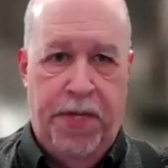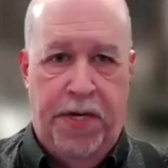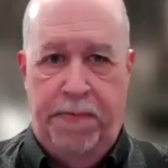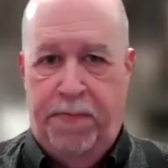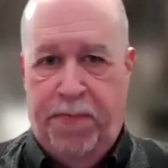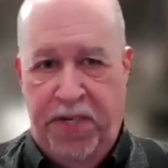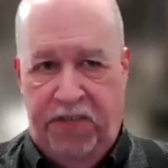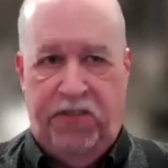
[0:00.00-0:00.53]

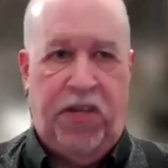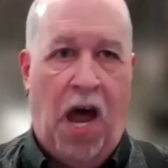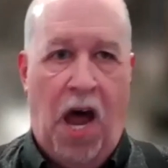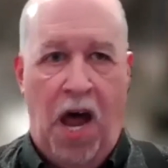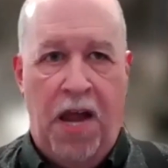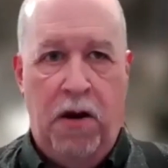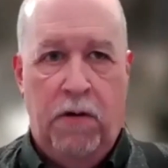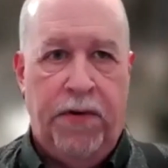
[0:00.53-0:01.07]
this
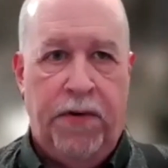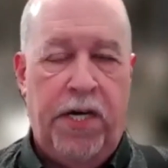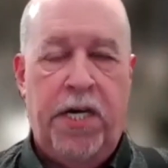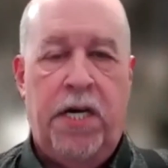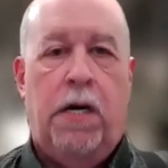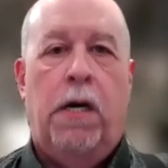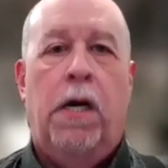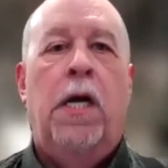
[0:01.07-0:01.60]
guy over
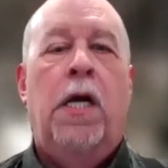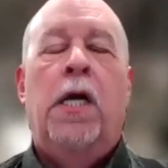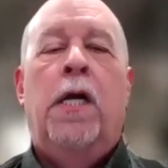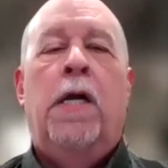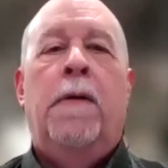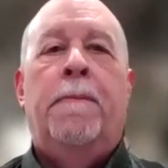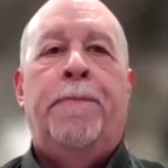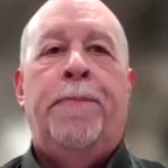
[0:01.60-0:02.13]
here,
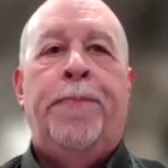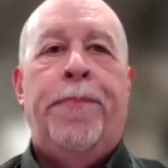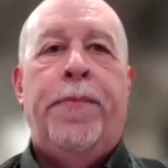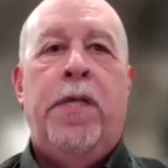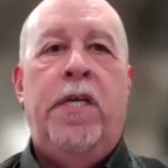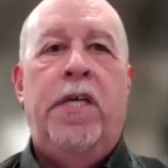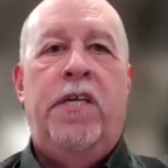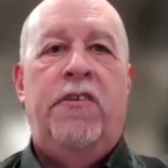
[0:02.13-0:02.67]

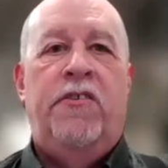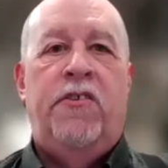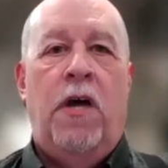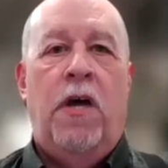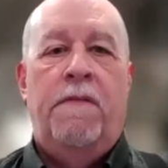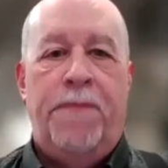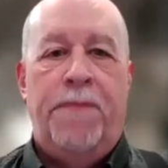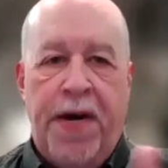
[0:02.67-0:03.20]
is
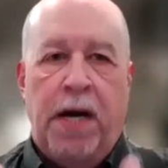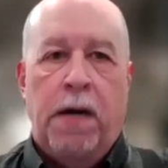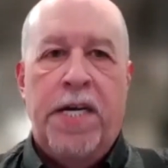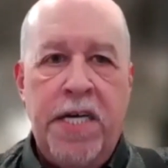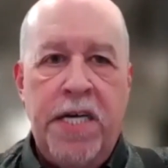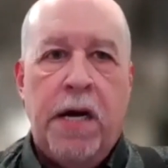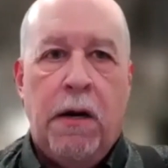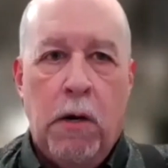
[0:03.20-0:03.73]
a
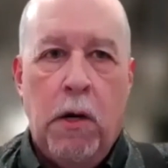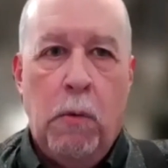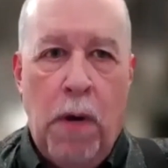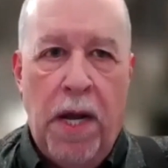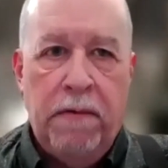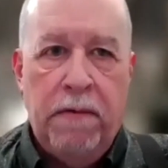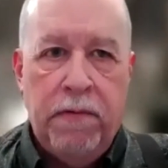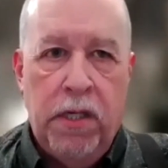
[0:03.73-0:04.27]
very narrow
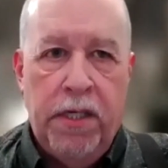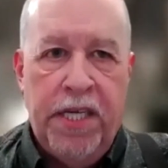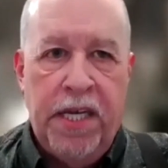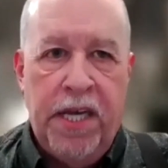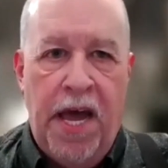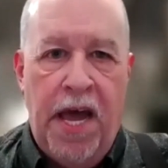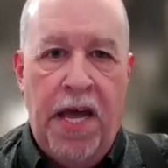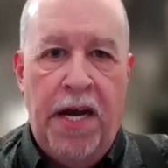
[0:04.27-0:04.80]
way of
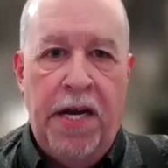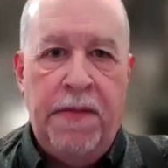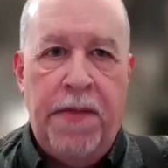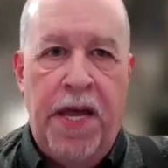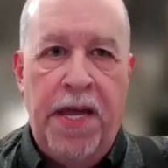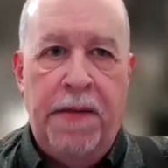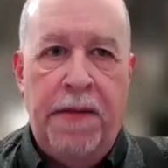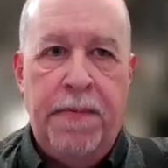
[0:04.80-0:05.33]
looking at it.
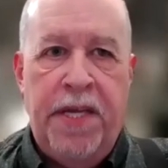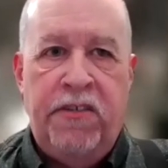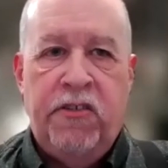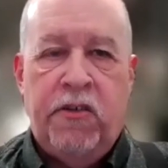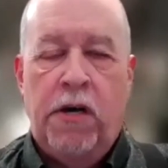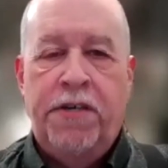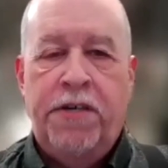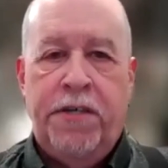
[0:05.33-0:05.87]
They
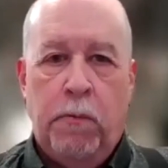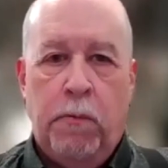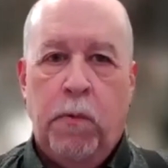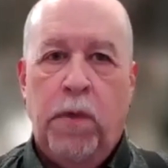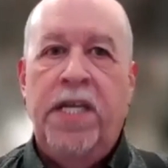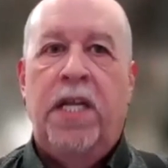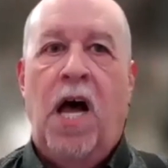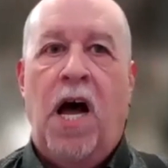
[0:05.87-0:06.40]
start to
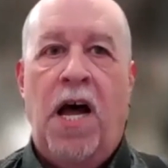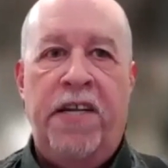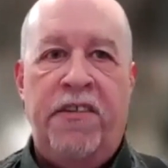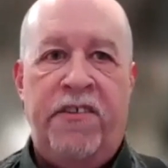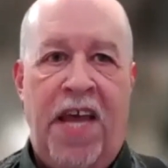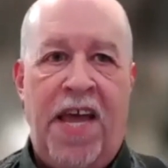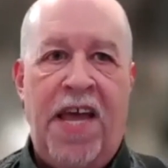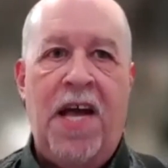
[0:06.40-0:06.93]

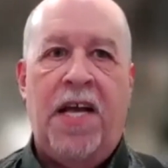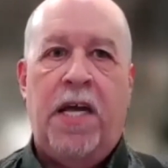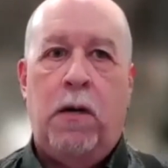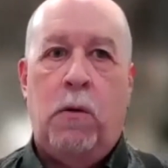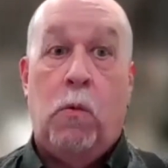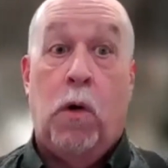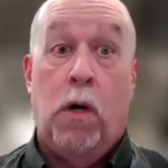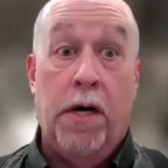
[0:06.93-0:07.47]
realize, hey, I got
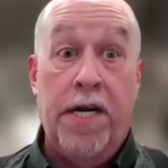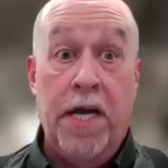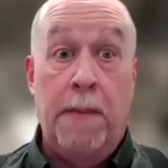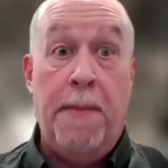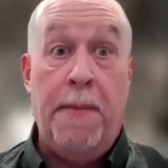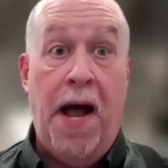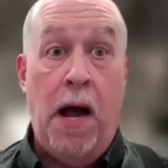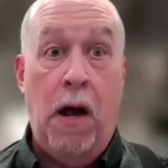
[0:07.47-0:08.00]
to worry
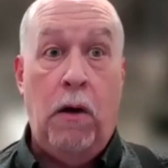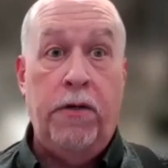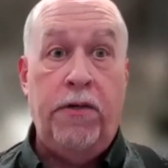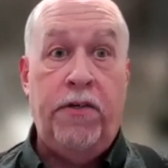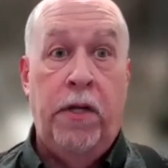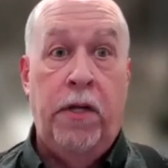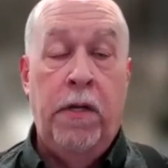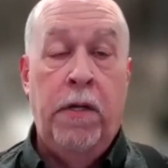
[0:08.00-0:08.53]

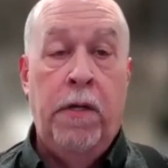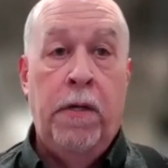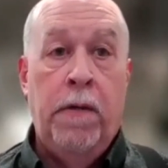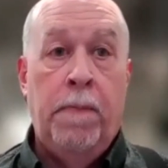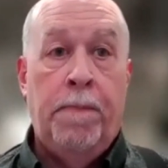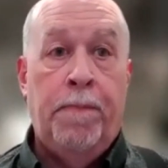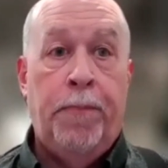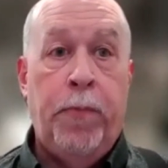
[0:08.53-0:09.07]
about
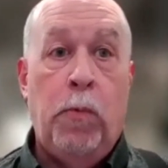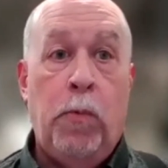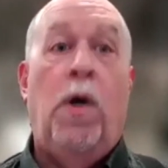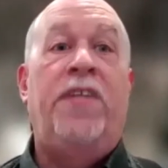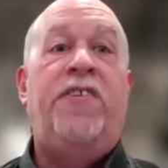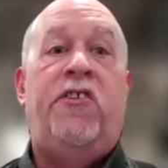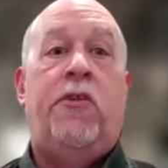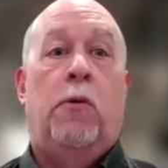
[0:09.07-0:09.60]

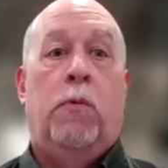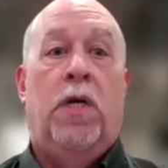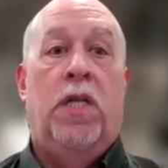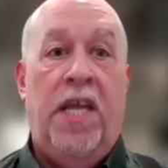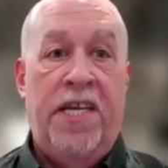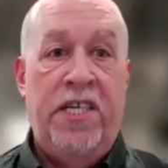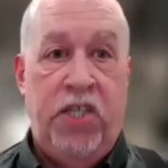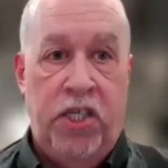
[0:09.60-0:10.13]
what's the
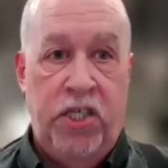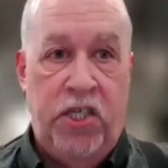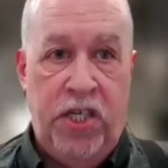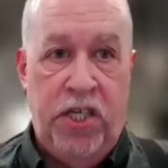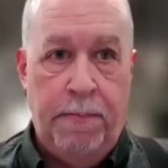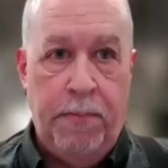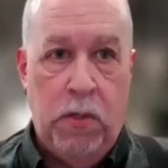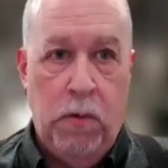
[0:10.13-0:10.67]

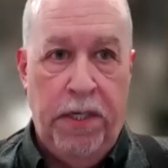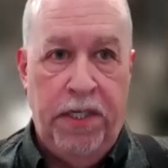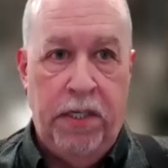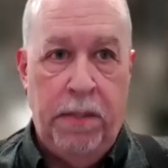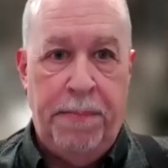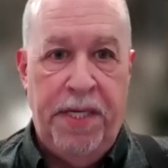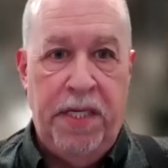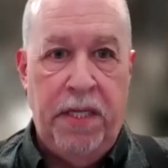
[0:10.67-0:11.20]
relationship going
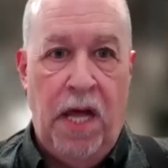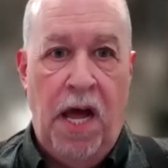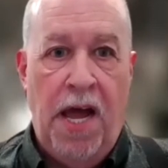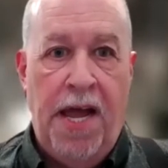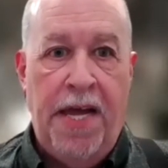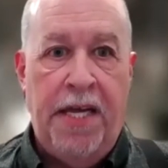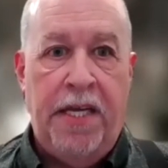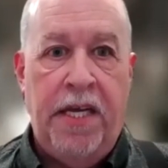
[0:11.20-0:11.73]
to be
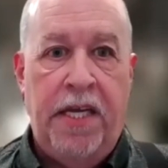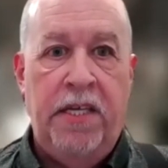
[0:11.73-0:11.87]
like?